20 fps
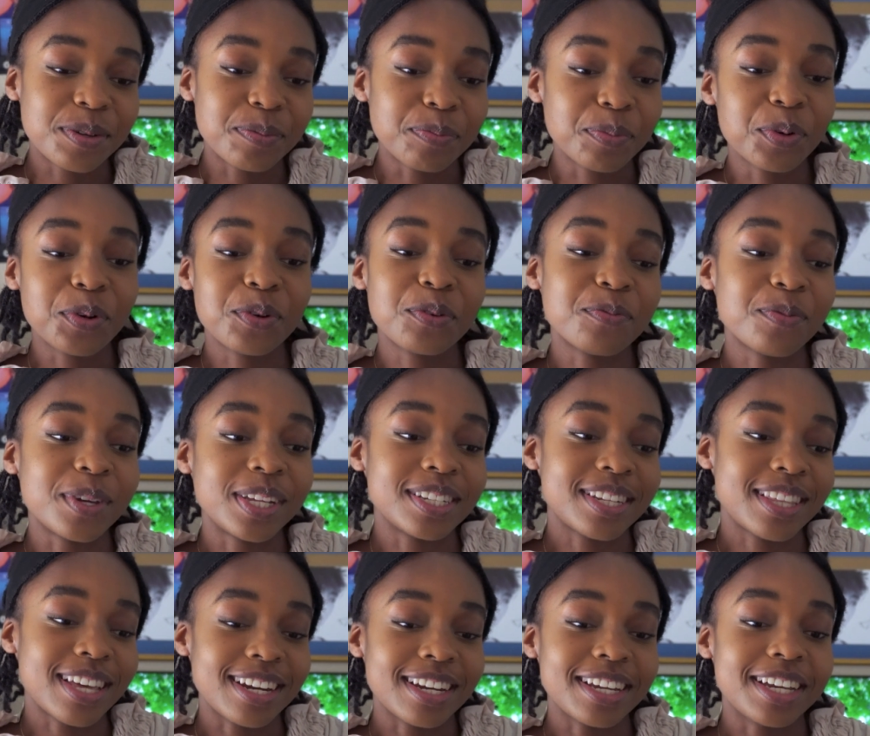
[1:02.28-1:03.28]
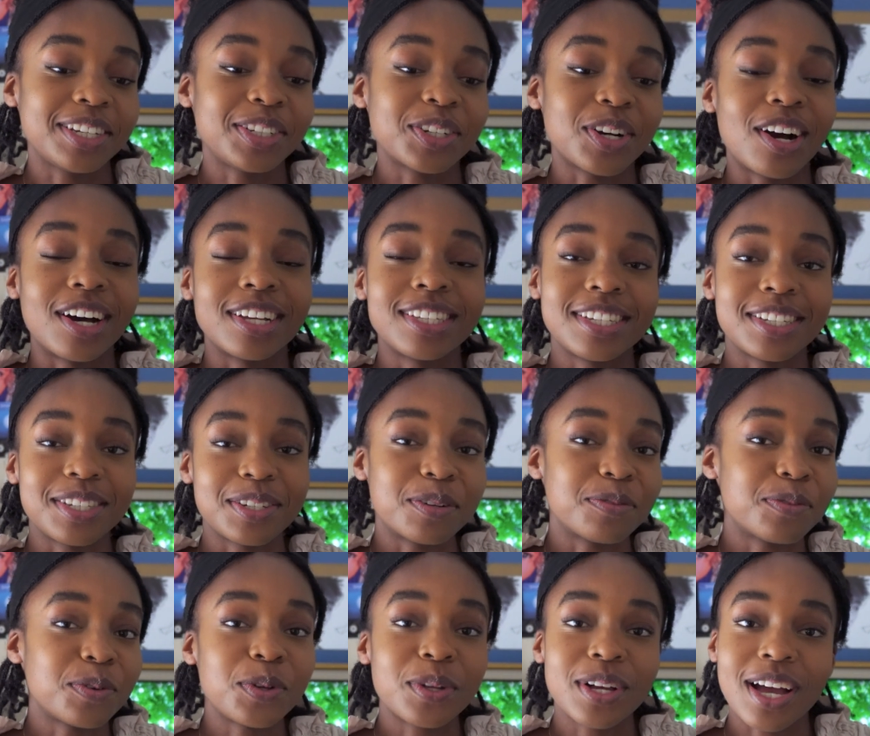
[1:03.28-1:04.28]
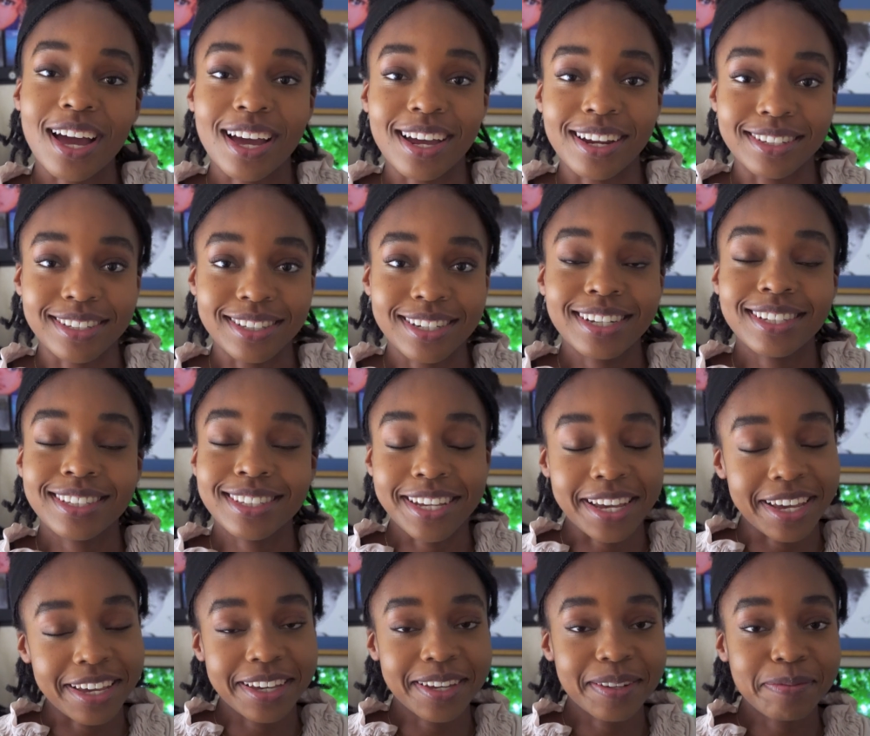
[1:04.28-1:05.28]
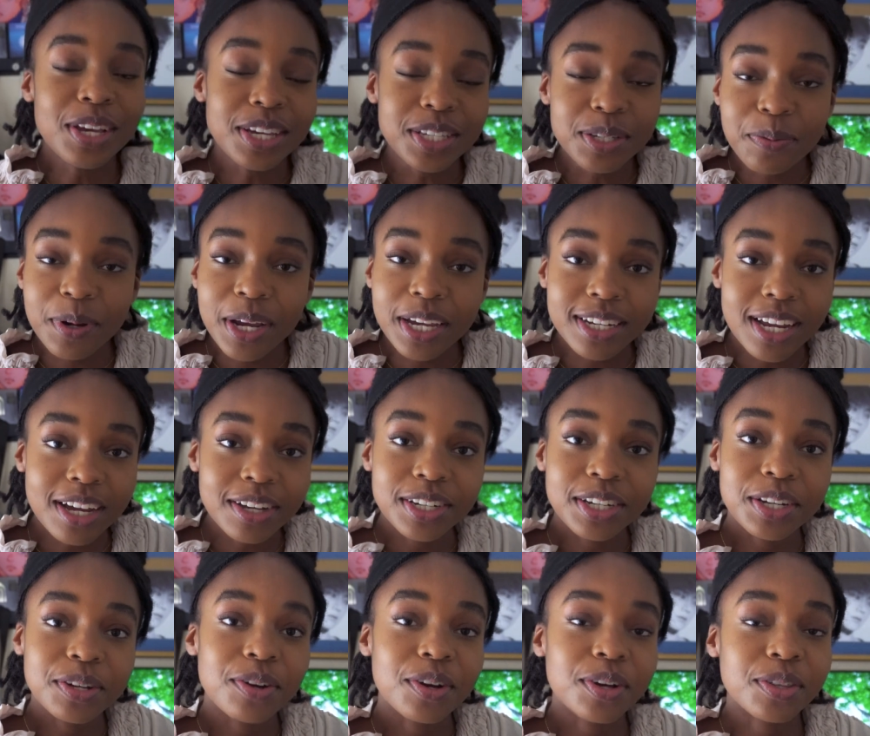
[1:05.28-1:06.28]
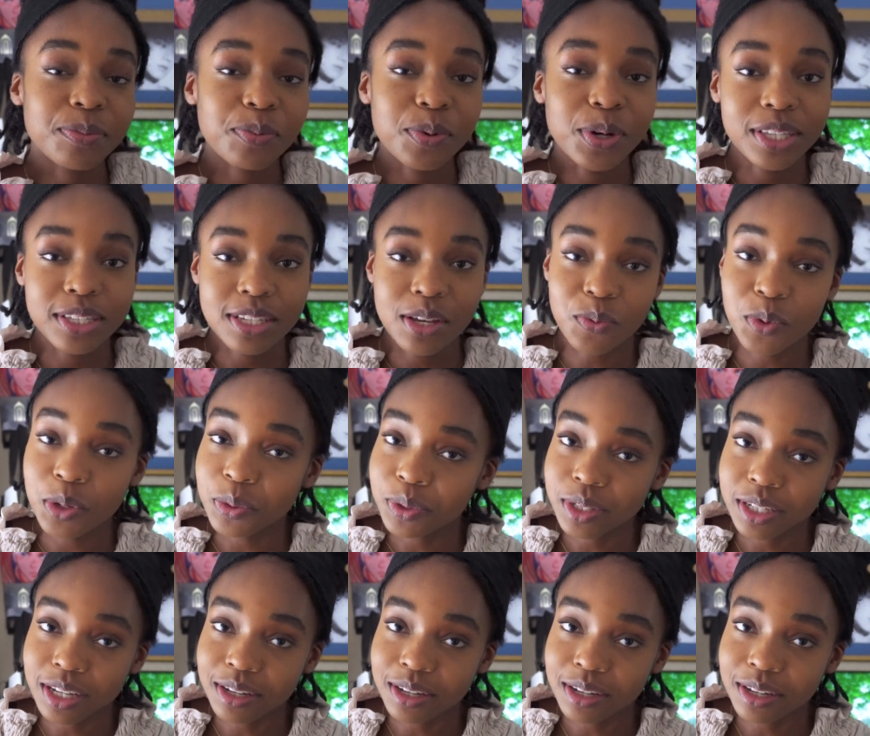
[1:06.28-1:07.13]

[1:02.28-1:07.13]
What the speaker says: improvement that each artist of all kinds take. So as a breakdown, here are the points that we will